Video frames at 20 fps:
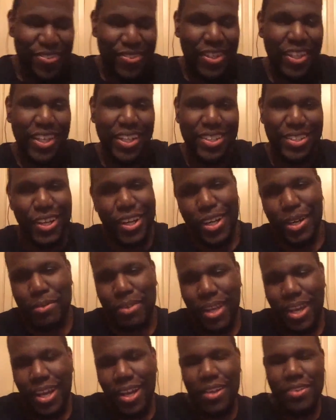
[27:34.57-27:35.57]
getting dubbed,
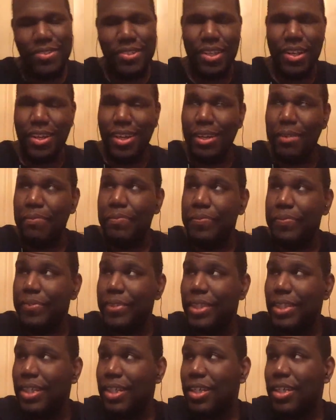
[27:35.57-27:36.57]
yeah." I said,
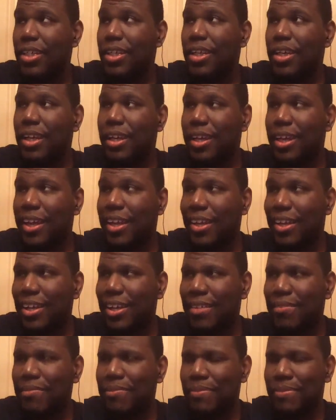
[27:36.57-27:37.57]

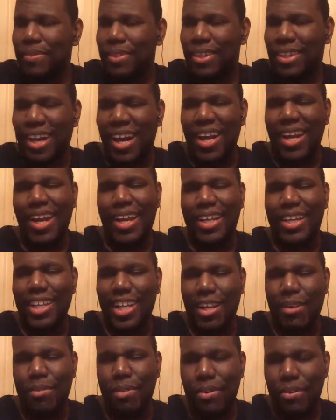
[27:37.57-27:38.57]
and God, I
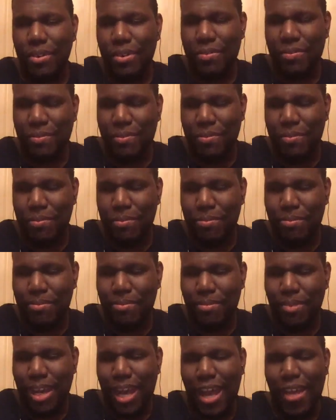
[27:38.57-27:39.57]
cannot remember.
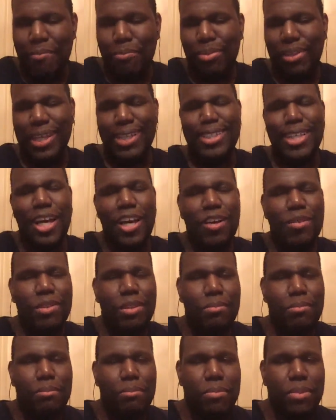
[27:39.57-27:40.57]
I blanked out
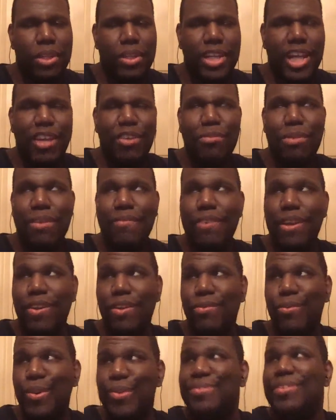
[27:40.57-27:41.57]
on the name of my favorite
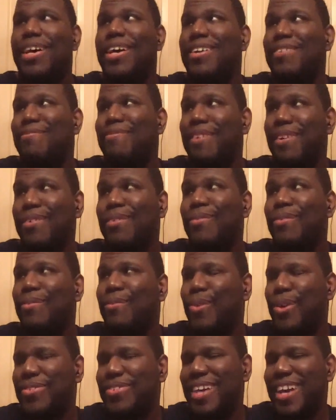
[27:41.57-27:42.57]

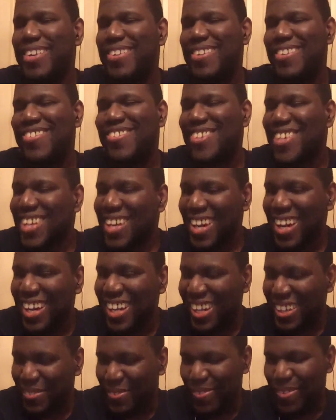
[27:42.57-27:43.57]
voice actress
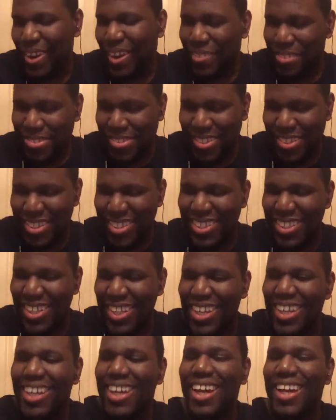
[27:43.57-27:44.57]
all of a sudden,
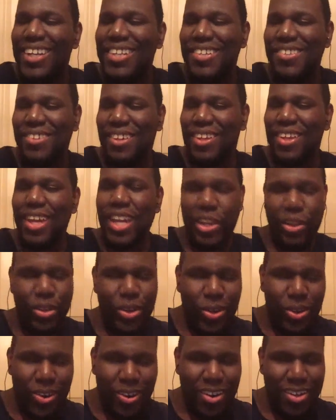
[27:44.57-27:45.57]
and she's like, "Yeah, you
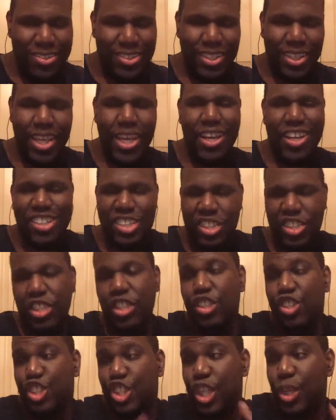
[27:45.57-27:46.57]
know her?" I said, "Yeah,"
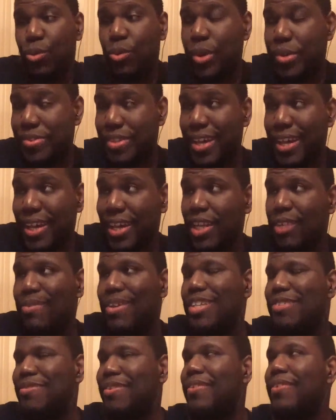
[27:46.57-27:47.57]
because she was at
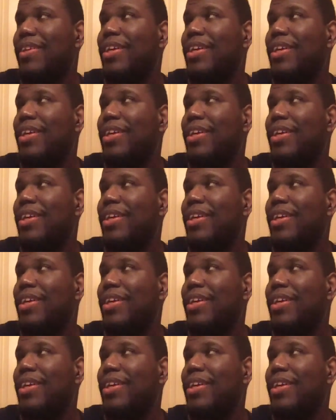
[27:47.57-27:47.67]
Animazement,